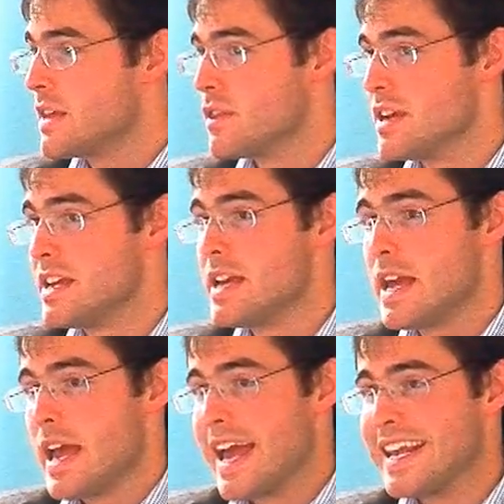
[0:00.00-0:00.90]
The
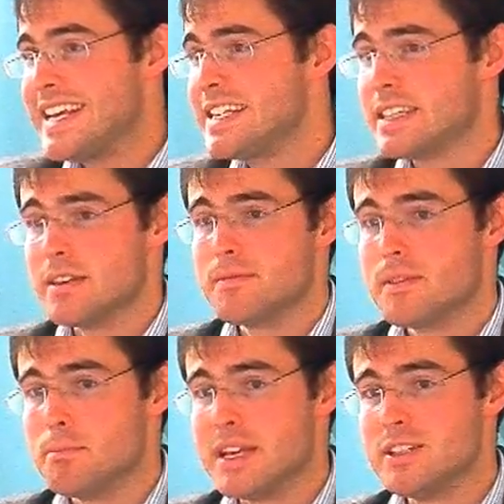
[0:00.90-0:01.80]
adhesive
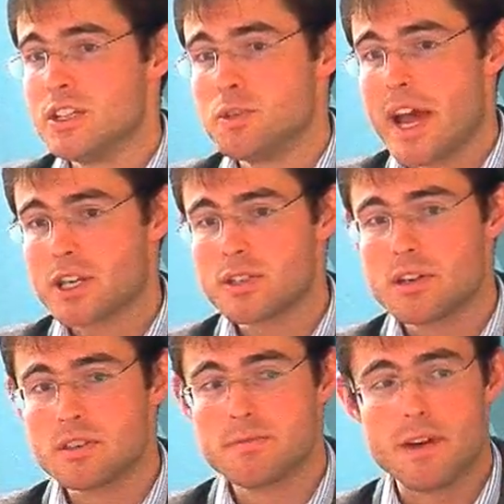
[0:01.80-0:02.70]
means that you actually
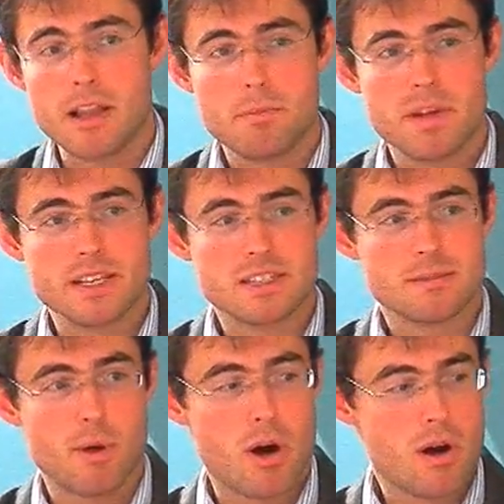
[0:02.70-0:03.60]
are developing
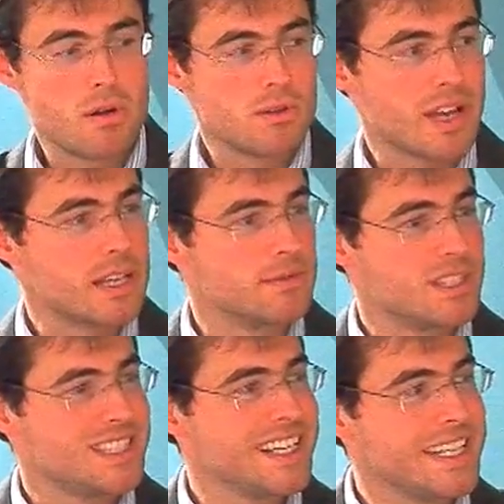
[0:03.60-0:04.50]
small kind of
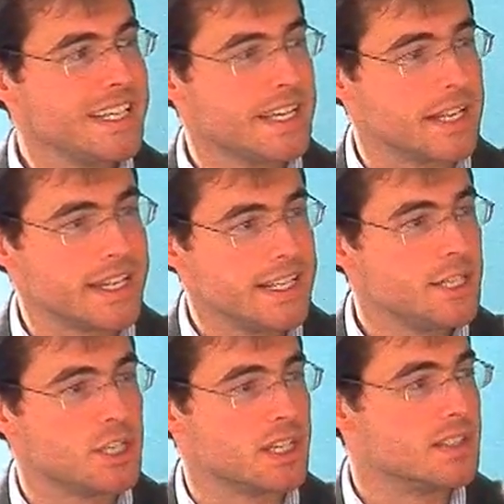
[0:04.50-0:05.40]
sticky
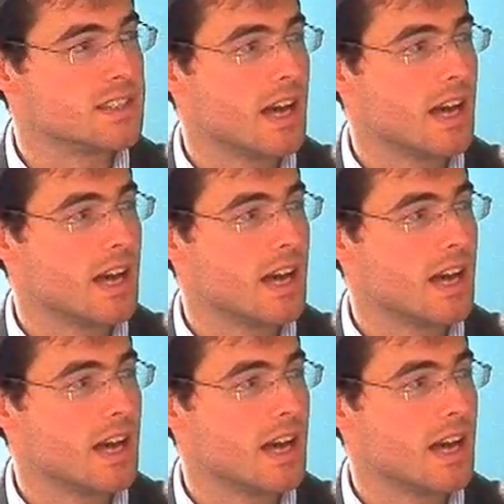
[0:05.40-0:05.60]
adhesions